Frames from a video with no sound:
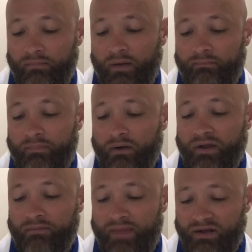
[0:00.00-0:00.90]

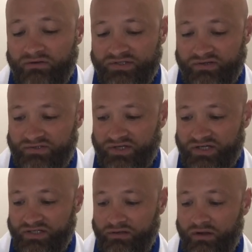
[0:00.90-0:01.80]
American Medical
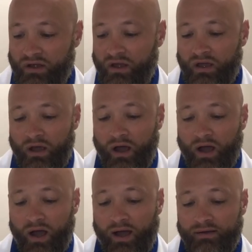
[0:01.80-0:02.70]
Association
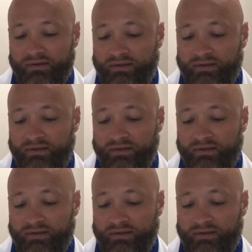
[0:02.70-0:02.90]
uh,